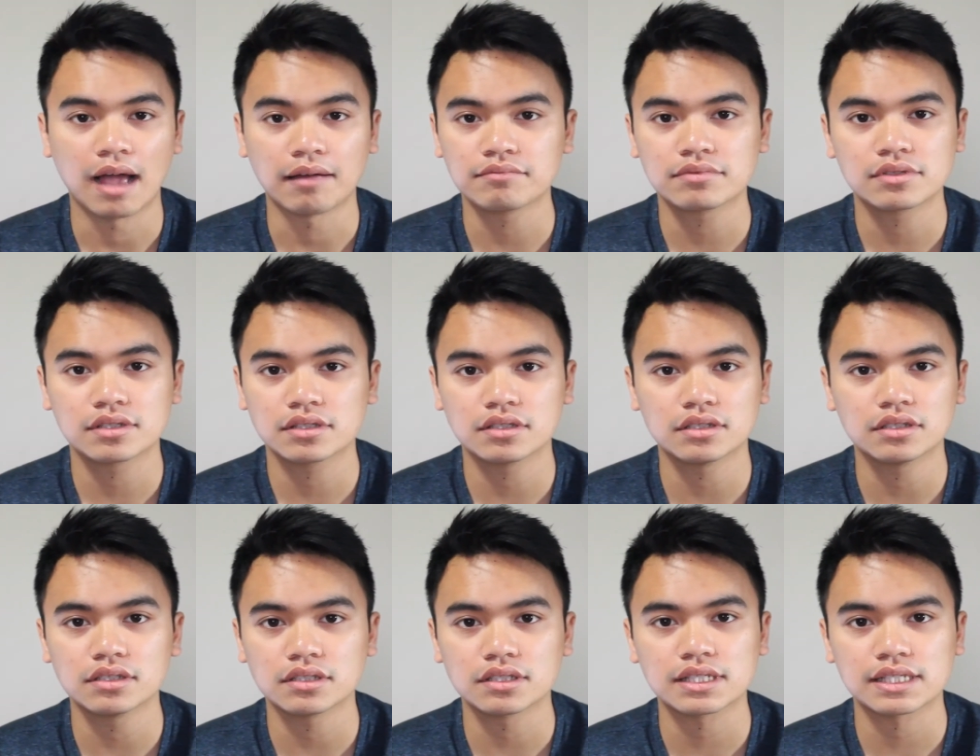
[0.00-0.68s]
I'm
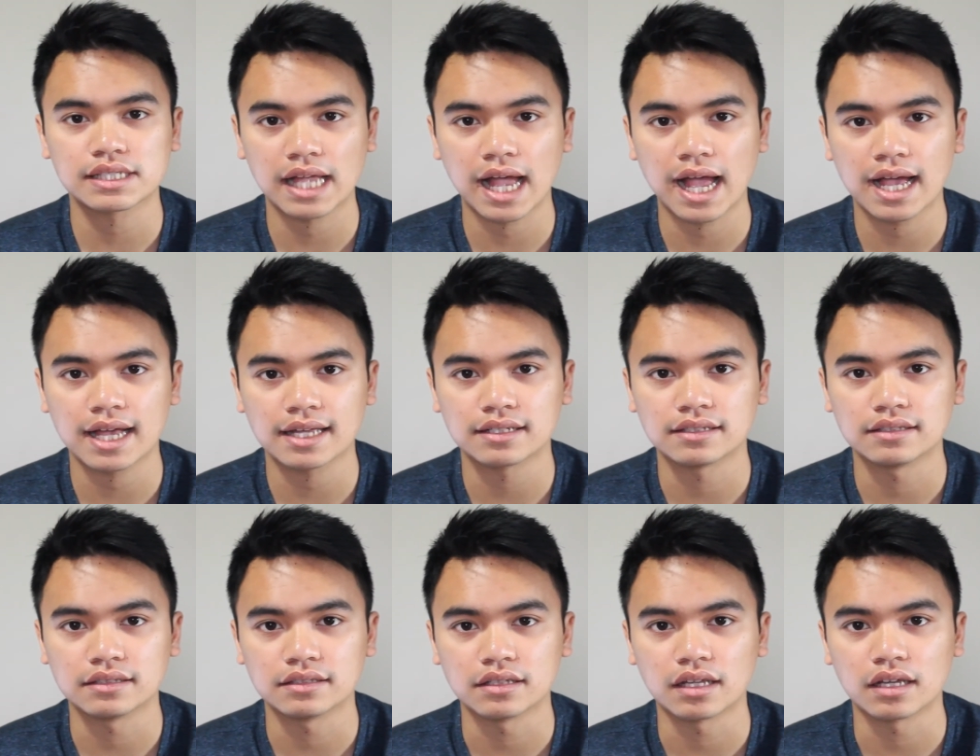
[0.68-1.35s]
still
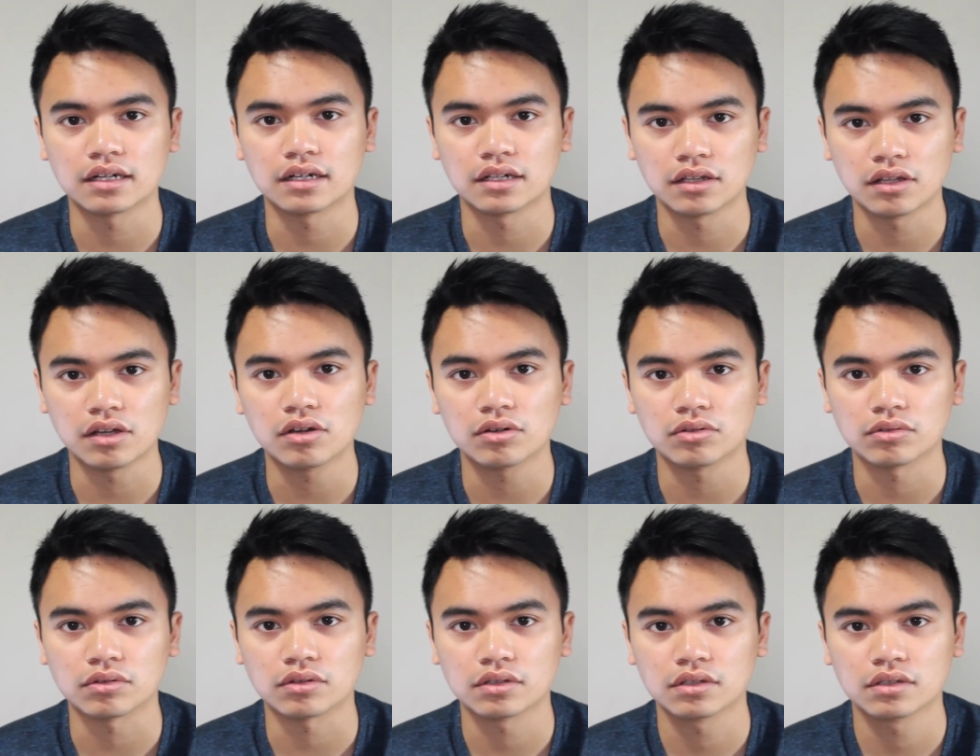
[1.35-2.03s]
sad and
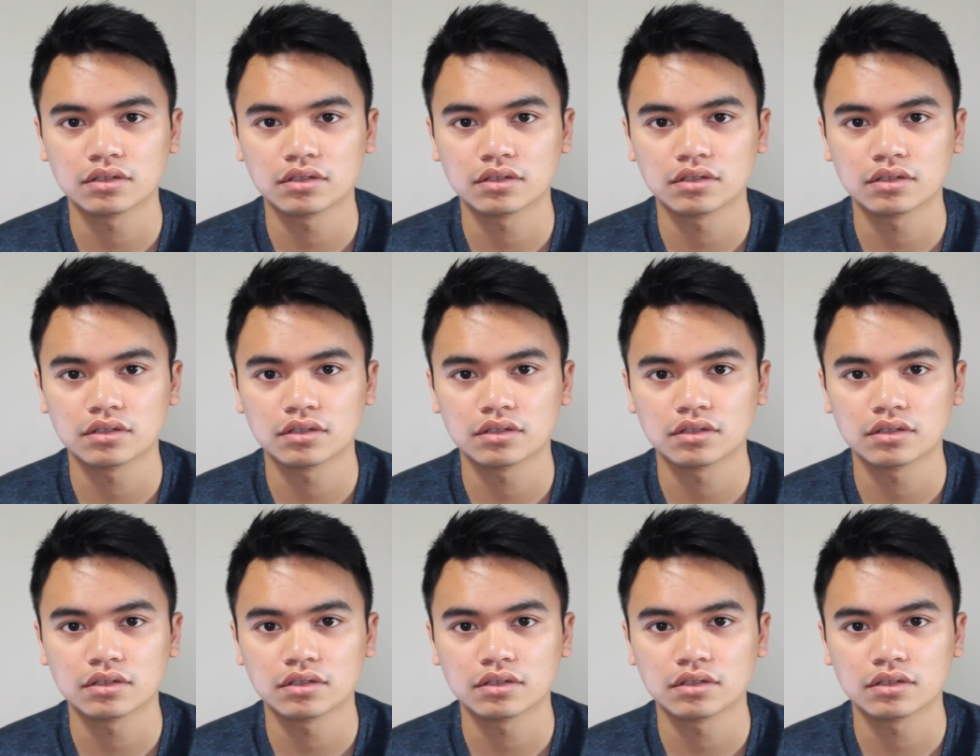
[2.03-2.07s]
alone.